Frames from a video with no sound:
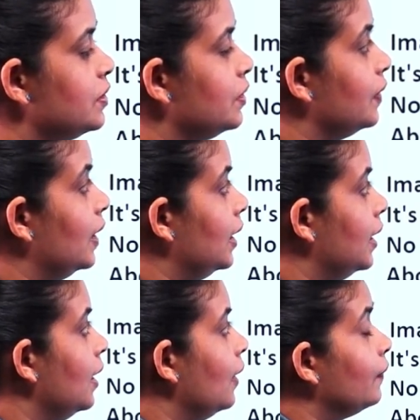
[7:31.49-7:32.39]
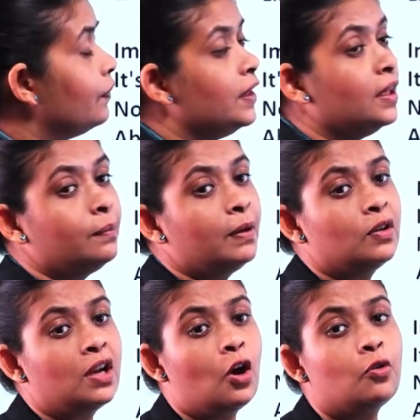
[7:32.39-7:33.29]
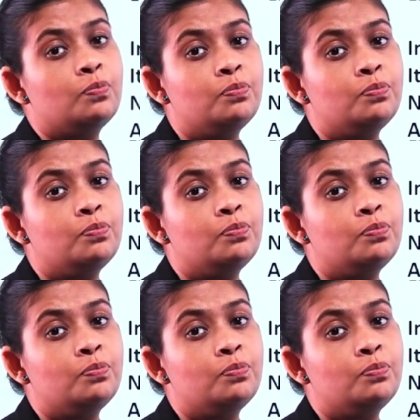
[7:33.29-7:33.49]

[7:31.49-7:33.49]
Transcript: Okay, think about how